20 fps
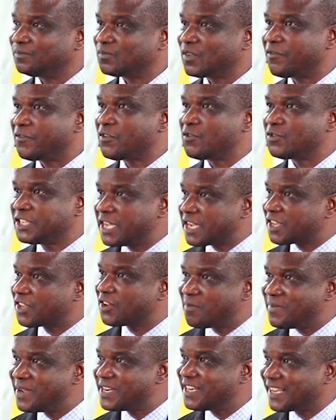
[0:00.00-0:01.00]
If you take
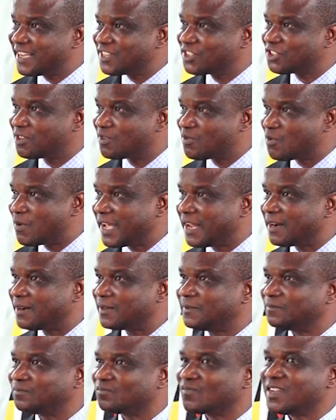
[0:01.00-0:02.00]
your medication
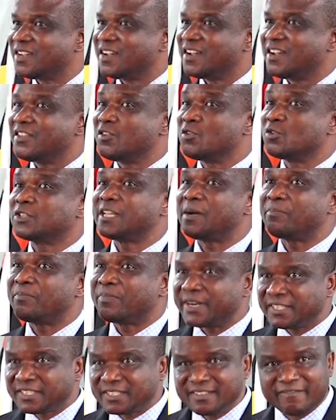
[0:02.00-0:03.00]
well, you'll
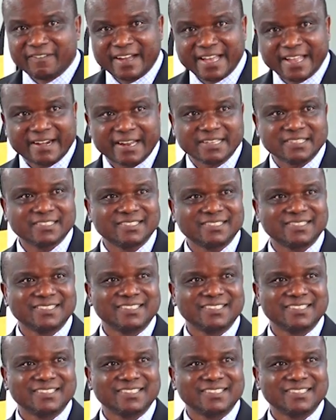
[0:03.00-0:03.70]
suppress the virus.